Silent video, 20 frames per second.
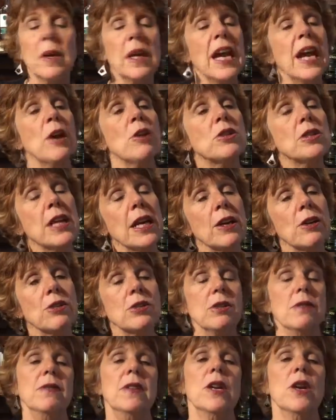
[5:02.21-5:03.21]

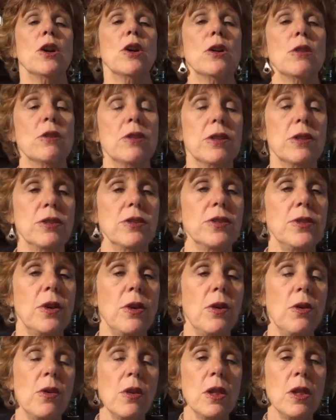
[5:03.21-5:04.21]
caretakers of the earth. So a